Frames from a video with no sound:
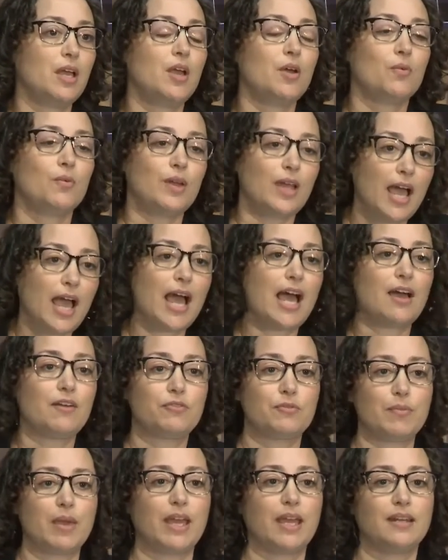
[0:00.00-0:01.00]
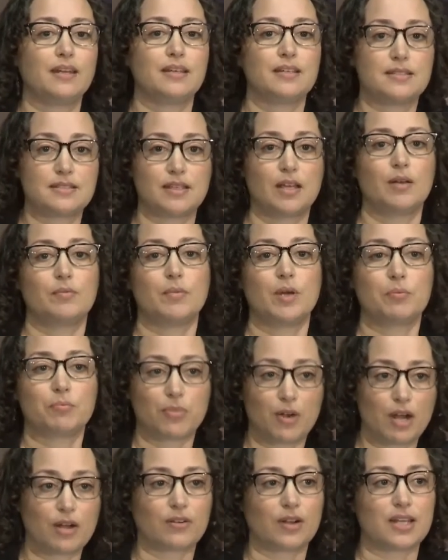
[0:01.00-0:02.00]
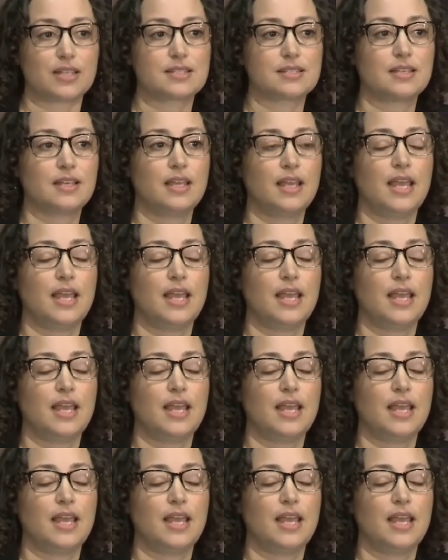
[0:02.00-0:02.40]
We have made some progress.